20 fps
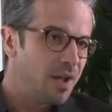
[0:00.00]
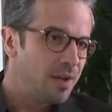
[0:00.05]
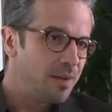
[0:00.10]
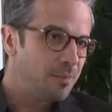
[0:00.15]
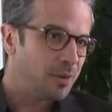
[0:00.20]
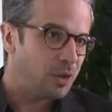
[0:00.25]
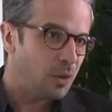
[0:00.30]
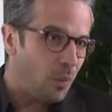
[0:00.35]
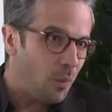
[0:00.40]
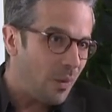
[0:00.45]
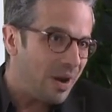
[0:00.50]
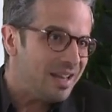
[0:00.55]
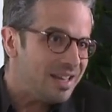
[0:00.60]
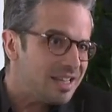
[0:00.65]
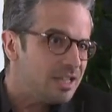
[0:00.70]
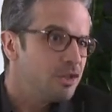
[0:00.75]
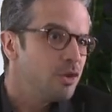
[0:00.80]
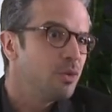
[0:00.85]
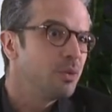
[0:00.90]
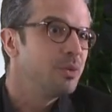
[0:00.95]
But when
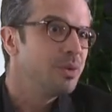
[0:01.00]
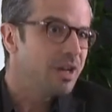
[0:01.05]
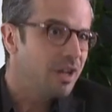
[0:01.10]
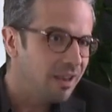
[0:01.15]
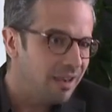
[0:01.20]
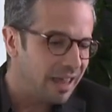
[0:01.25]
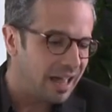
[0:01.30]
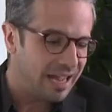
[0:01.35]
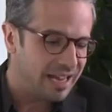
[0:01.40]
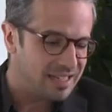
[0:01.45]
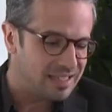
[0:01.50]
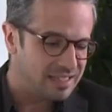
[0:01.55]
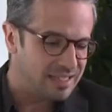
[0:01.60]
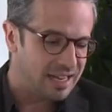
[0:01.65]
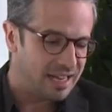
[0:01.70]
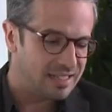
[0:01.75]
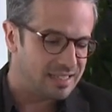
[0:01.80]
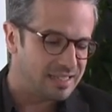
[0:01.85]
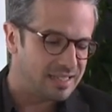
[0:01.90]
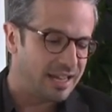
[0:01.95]
did you realize
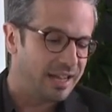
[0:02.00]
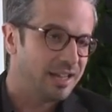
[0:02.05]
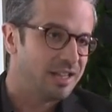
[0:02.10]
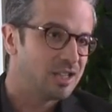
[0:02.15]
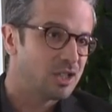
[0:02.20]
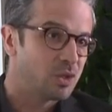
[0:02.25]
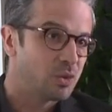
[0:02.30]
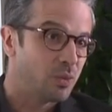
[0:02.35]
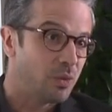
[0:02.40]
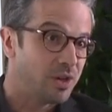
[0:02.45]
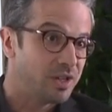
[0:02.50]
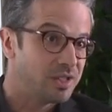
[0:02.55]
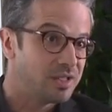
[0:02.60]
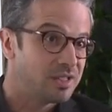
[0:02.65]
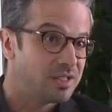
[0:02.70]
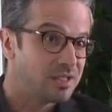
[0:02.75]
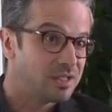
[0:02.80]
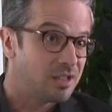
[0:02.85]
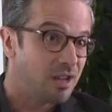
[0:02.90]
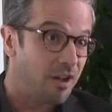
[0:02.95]
that science
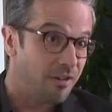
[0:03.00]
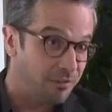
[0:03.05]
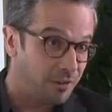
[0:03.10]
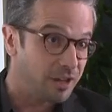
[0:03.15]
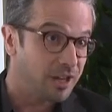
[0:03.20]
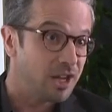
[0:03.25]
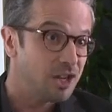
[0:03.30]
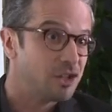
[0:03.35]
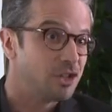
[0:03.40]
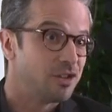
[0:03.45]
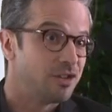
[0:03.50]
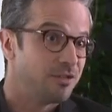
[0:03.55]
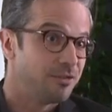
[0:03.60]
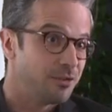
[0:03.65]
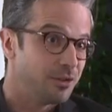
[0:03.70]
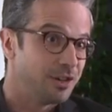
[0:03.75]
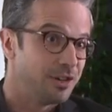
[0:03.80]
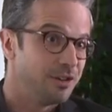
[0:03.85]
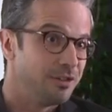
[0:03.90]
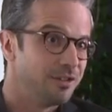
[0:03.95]
was a vocation
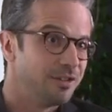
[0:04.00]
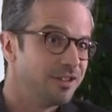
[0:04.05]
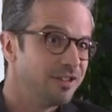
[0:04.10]
for you?